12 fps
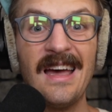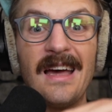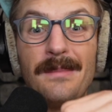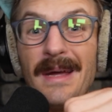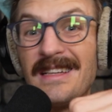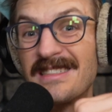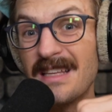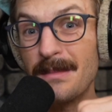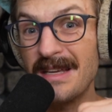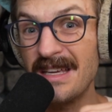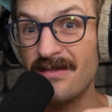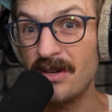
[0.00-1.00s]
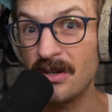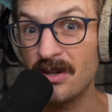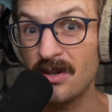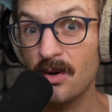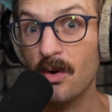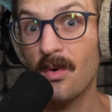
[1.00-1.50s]
and makes them even
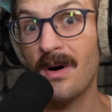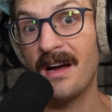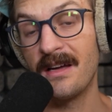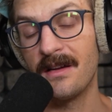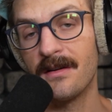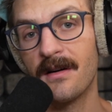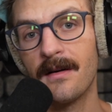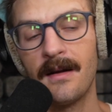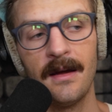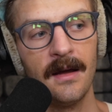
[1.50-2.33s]
quieter.